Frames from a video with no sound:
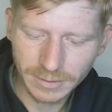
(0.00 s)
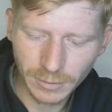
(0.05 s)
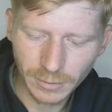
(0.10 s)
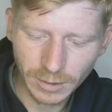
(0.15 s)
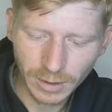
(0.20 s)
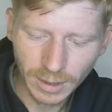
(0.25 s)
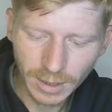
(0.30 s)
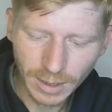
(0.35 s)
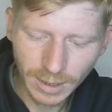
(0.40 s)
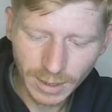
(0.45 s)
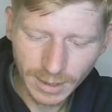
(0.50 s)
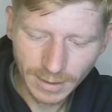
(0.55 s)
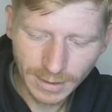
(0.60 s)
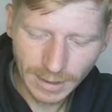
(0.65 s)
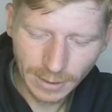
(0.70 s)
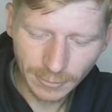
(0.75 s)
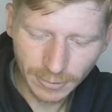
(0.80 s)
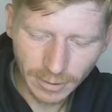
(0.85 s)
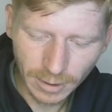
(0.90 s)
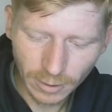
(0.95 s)
But
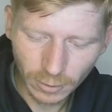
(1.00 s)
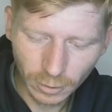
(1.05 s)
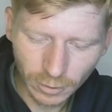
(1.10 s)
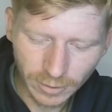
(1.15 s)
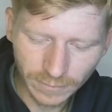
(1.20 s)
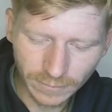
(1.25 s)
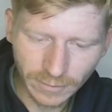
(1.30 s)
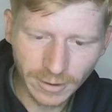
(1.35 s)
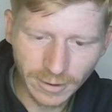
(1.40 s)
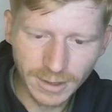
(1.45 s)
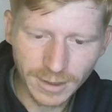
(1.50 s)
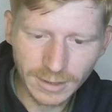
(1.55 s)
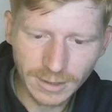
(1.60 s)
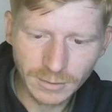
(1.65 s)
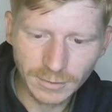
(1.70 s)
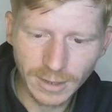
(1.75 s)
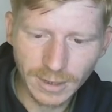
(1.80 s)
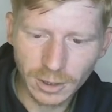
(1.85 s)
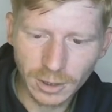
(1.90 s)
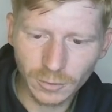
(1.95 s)
there we go, looking very nice.
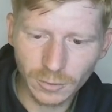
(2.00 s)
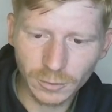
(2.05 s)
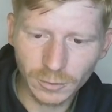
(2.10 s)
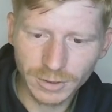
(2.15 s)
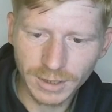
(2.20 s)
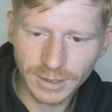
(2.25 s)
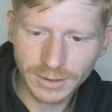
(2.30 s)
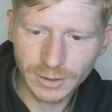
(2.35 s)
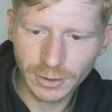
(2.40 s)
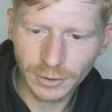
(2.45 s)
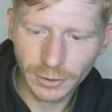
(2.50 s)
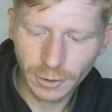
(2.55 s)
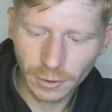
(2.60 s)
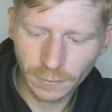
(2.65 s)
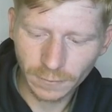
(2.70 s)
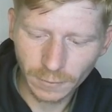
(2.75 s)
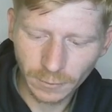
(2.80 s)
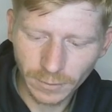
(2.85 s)
We'll get a couple sent on over.